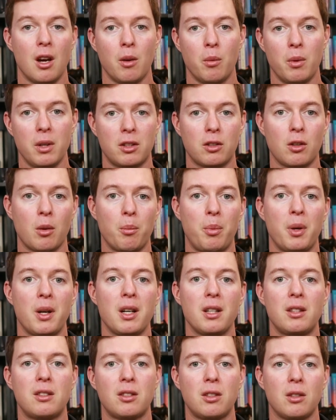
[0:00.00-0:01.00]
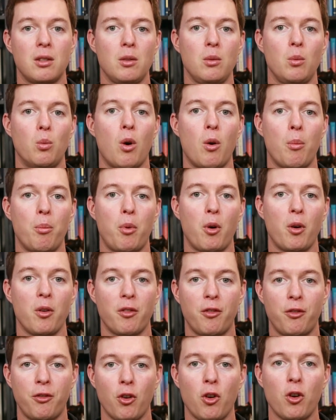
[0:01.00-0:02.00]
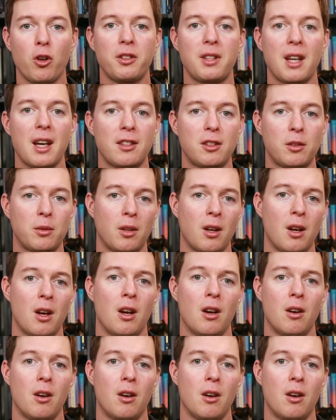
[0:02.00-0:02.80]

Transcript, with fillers: which compared to 1.4 deaths